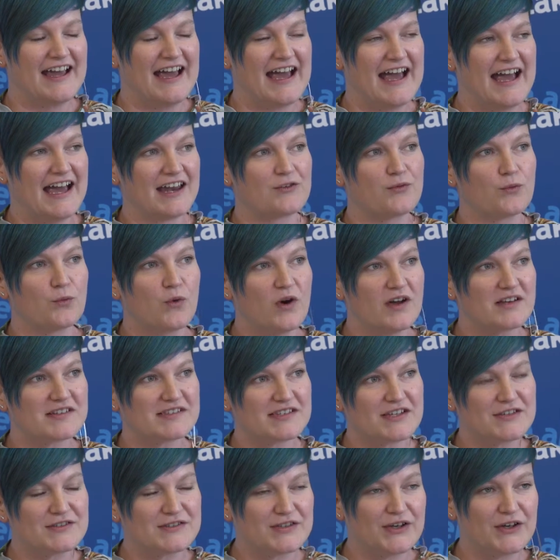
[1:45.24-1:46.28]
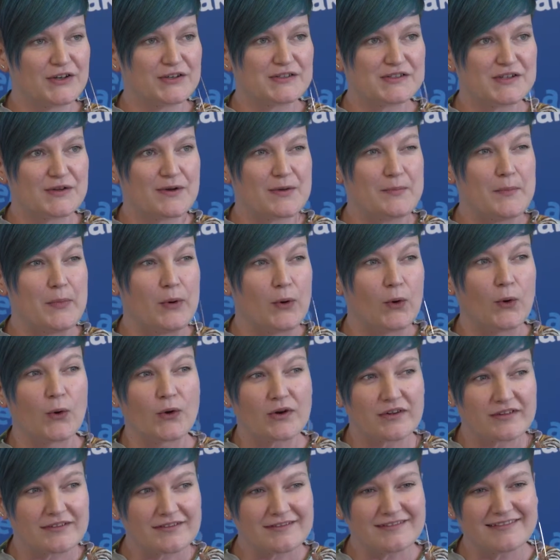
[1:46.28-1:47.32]
And whilst those hooks are
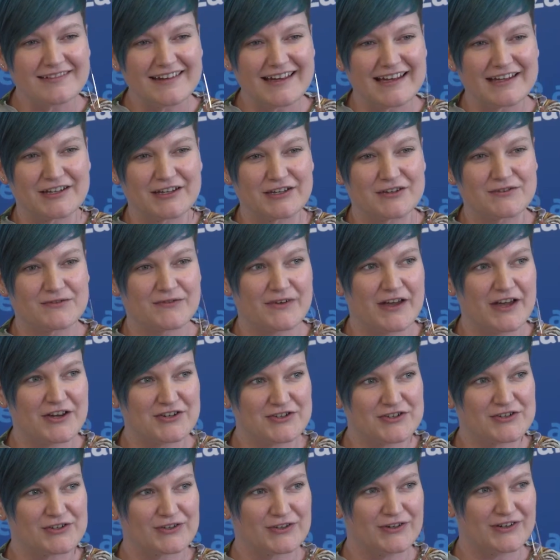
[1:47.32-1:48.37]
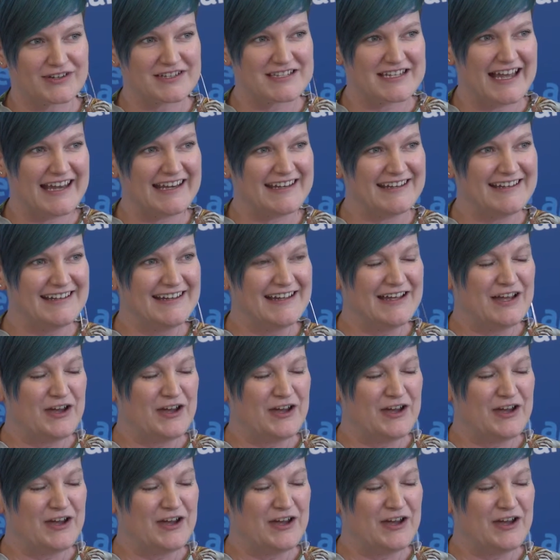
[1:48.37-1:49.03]
important in conversion content,